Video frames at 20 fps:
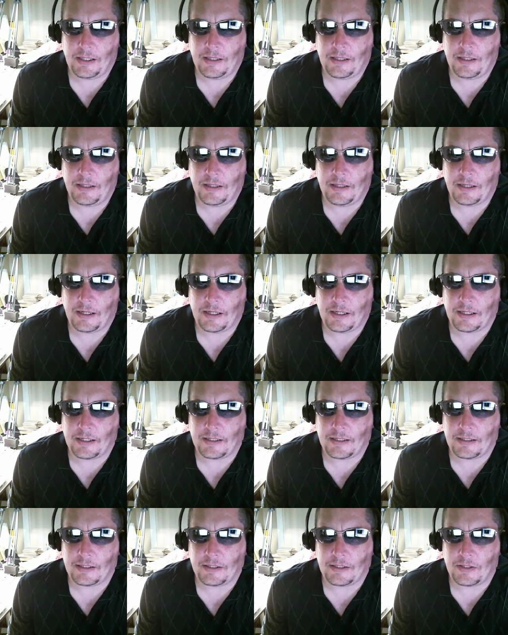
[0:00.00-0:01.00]
it
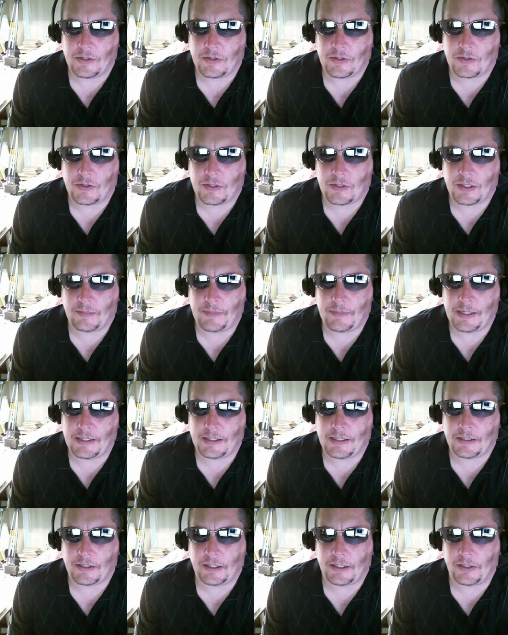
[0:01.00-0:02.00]
is
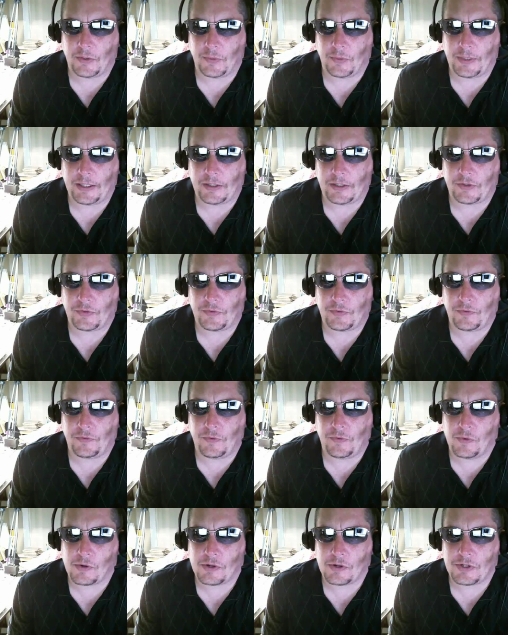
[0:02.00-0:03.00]
basically the weakest
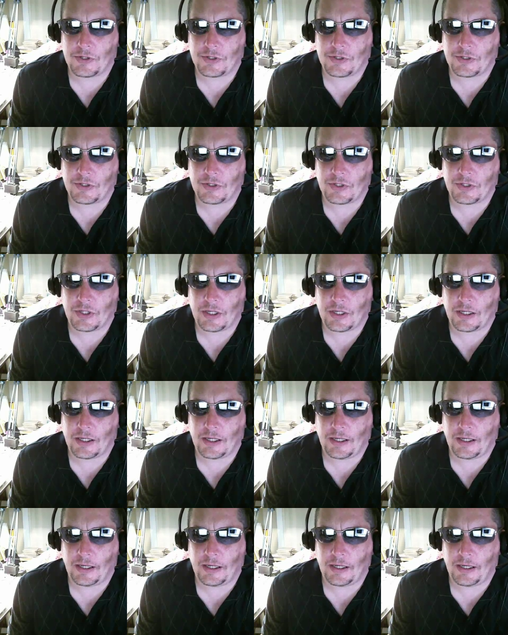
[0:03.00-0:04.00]
force
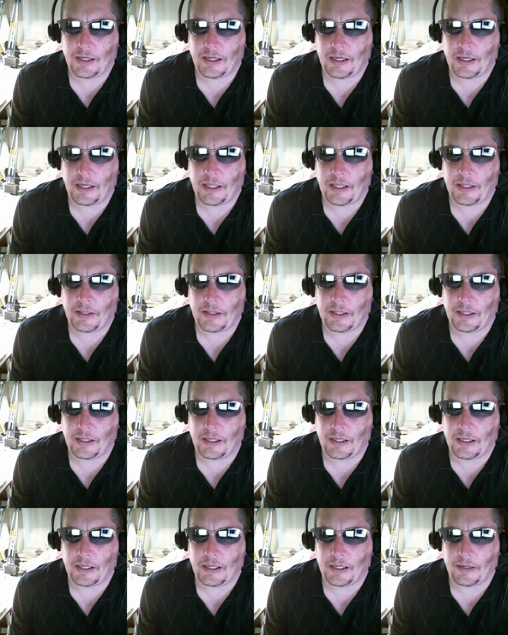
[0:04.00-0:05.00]
in
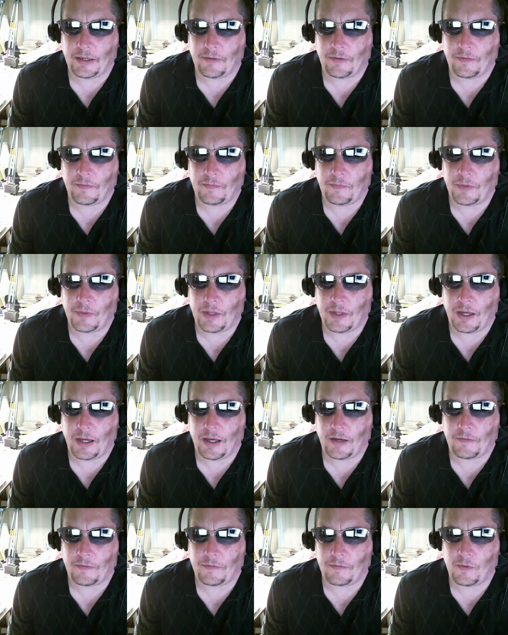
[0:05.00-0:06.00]
the
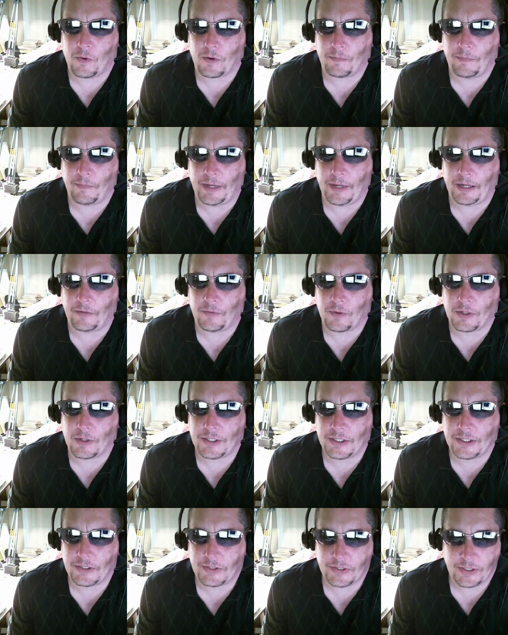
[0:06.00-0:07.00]
uh, four main
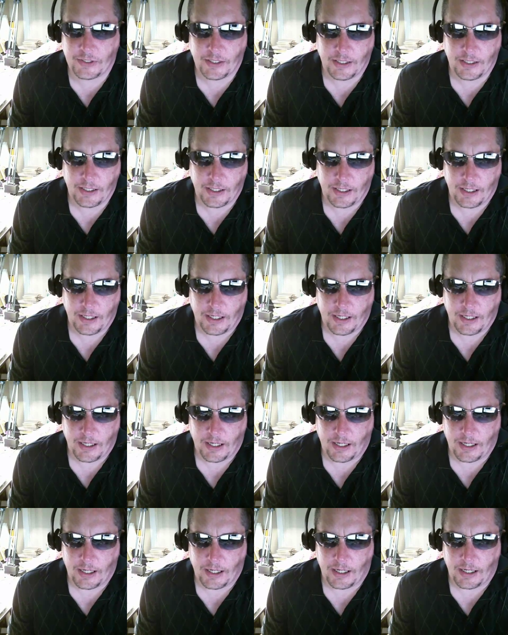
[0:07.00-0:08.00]
forces.
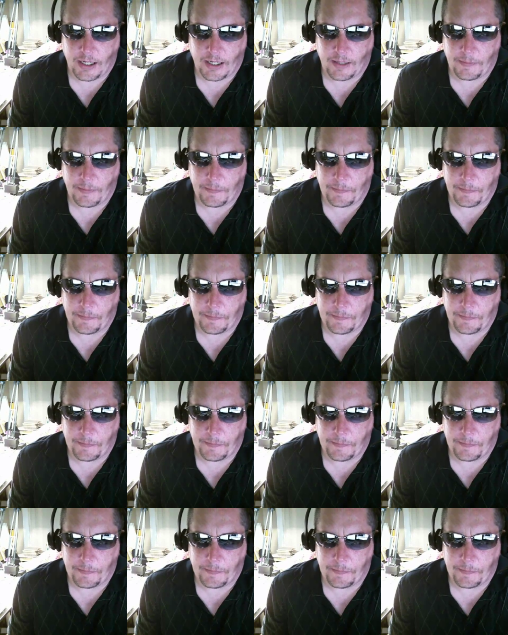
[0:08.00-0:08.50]
Um,